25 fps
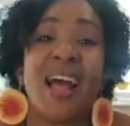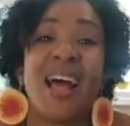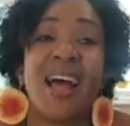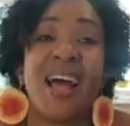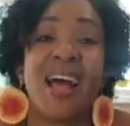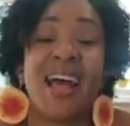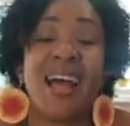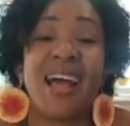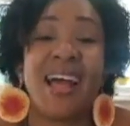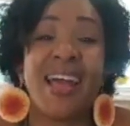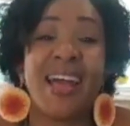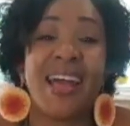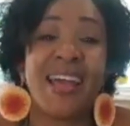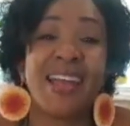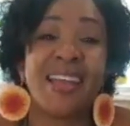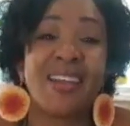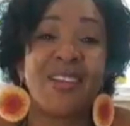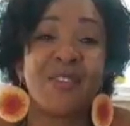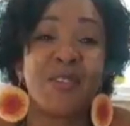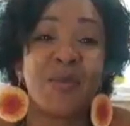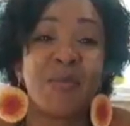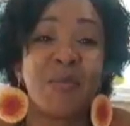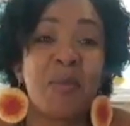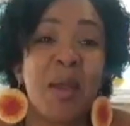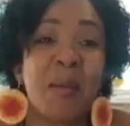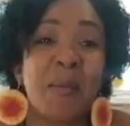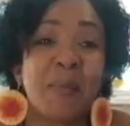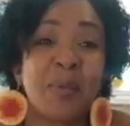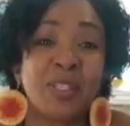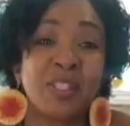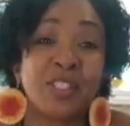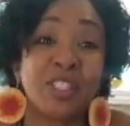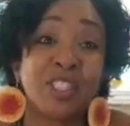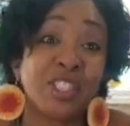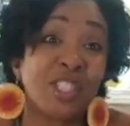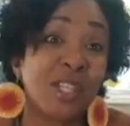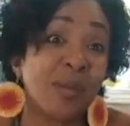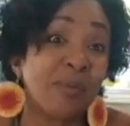and remember
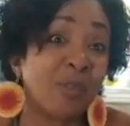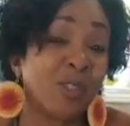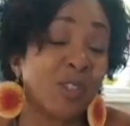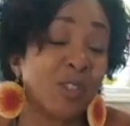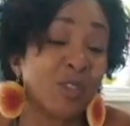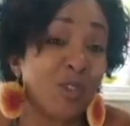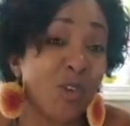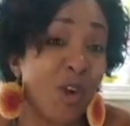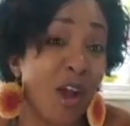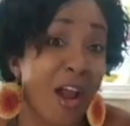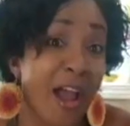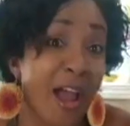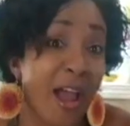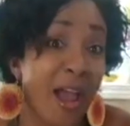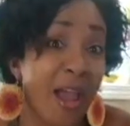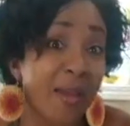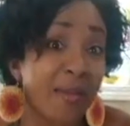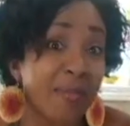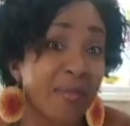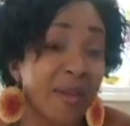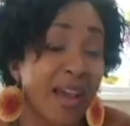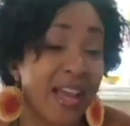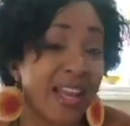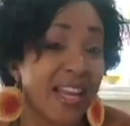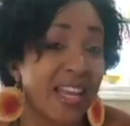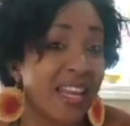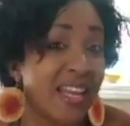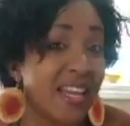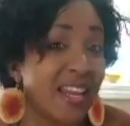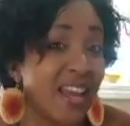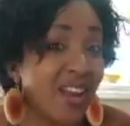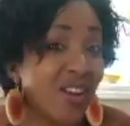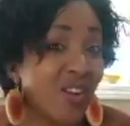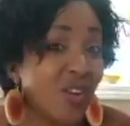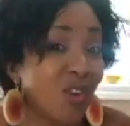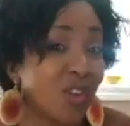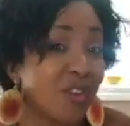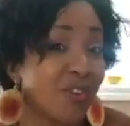to subscribe and hit
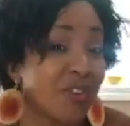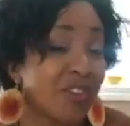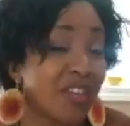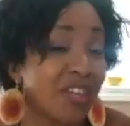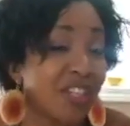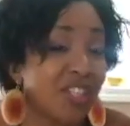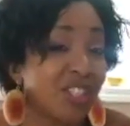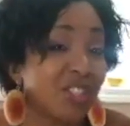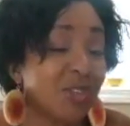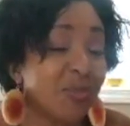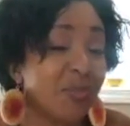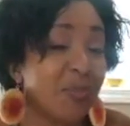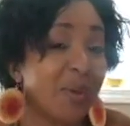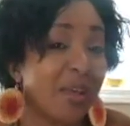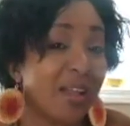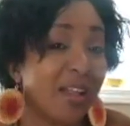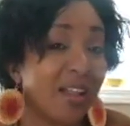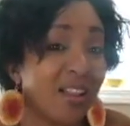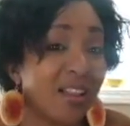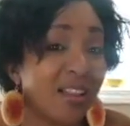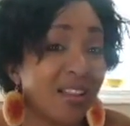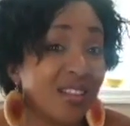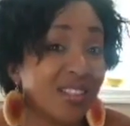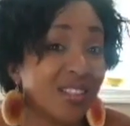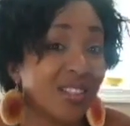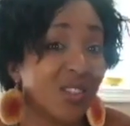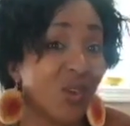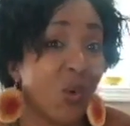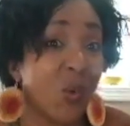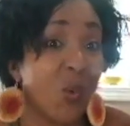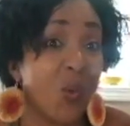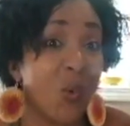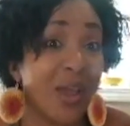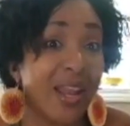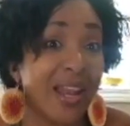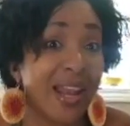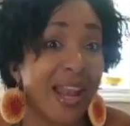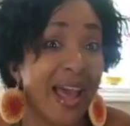that notification bell, so
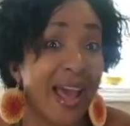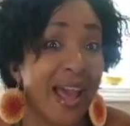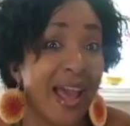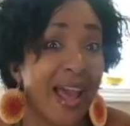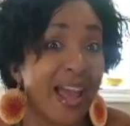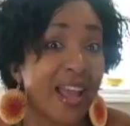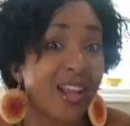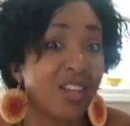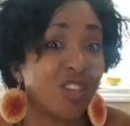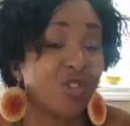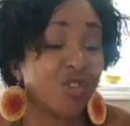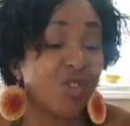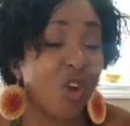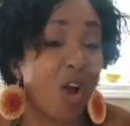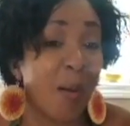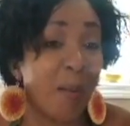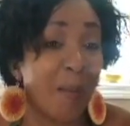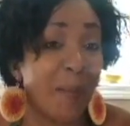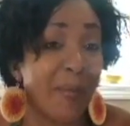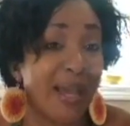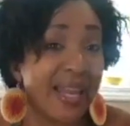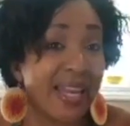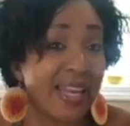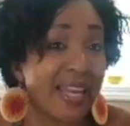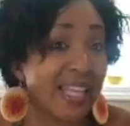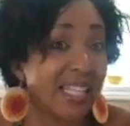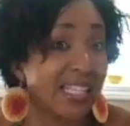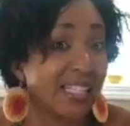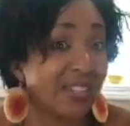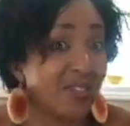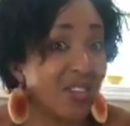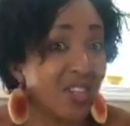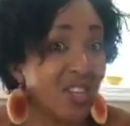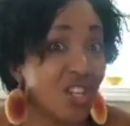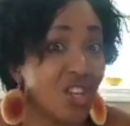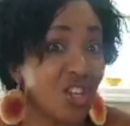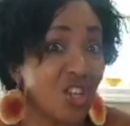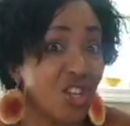when I drop my next
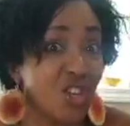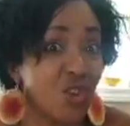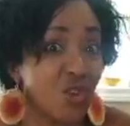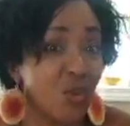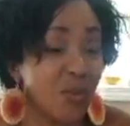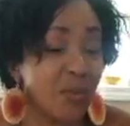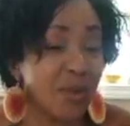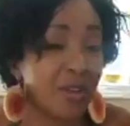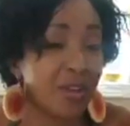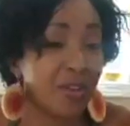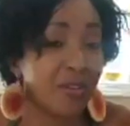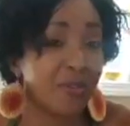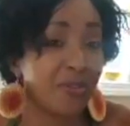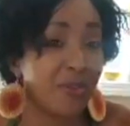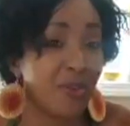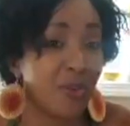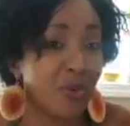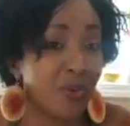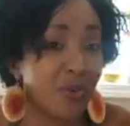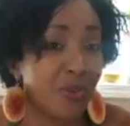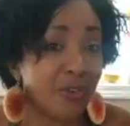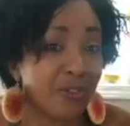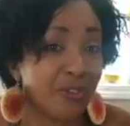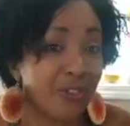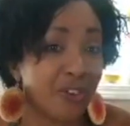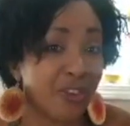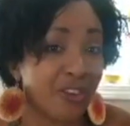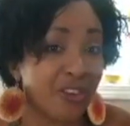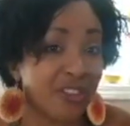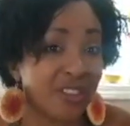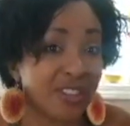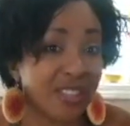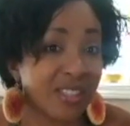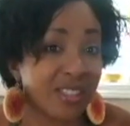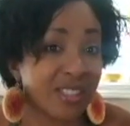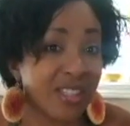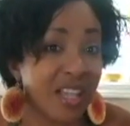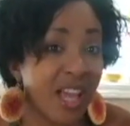video, you will be the
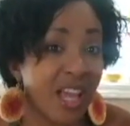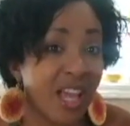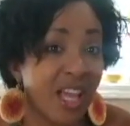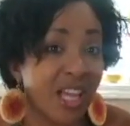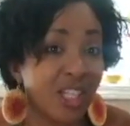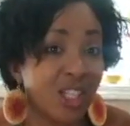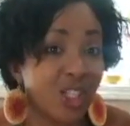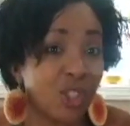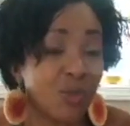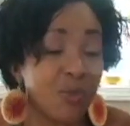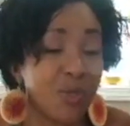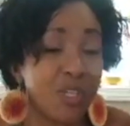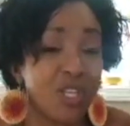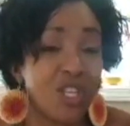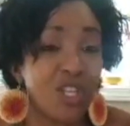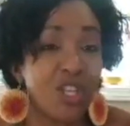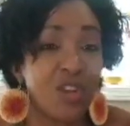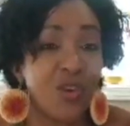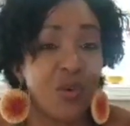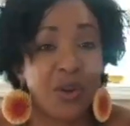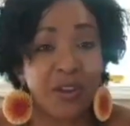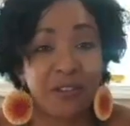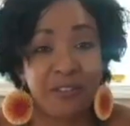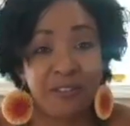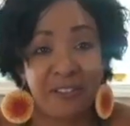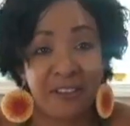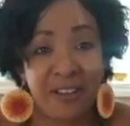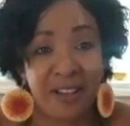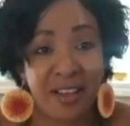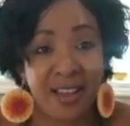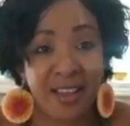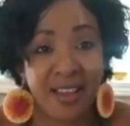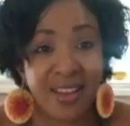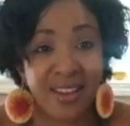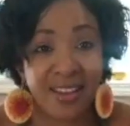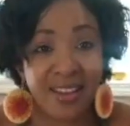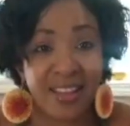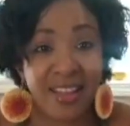first to be
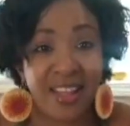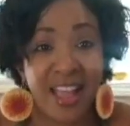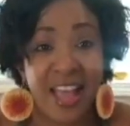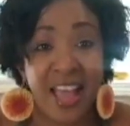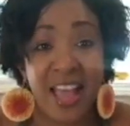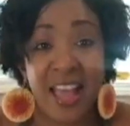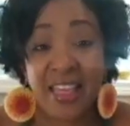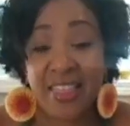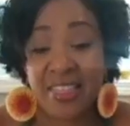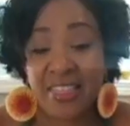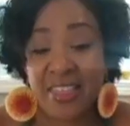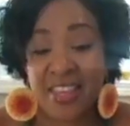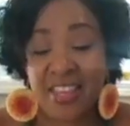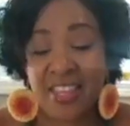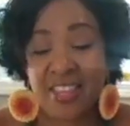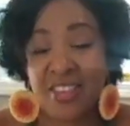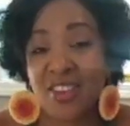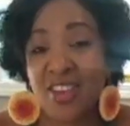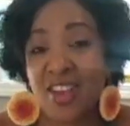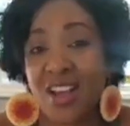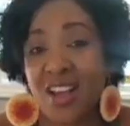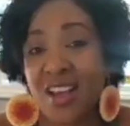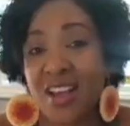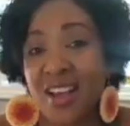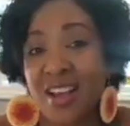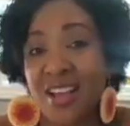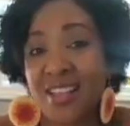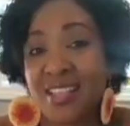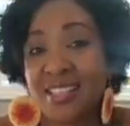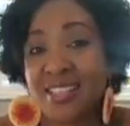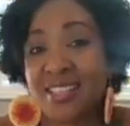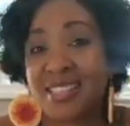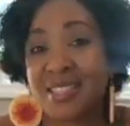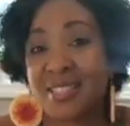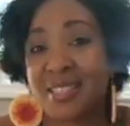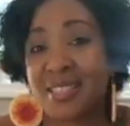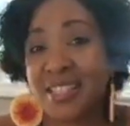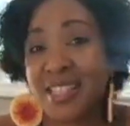notified. Thank you, guys.
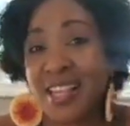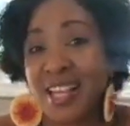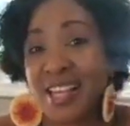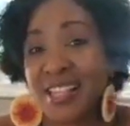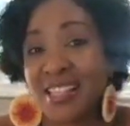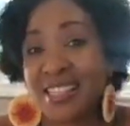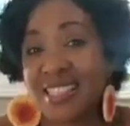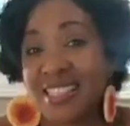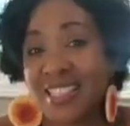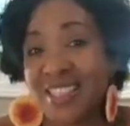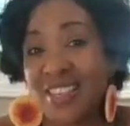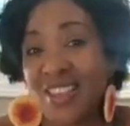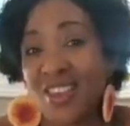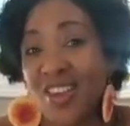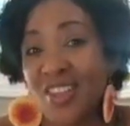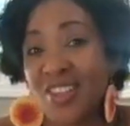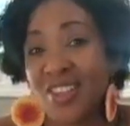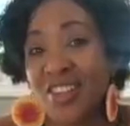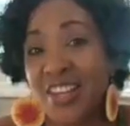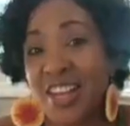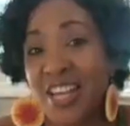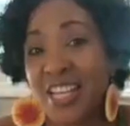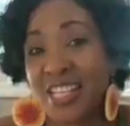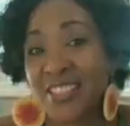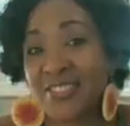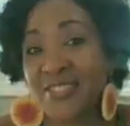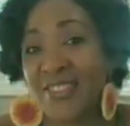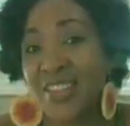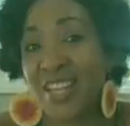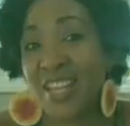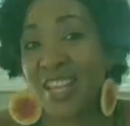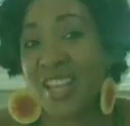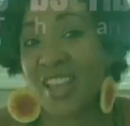See you on the next video.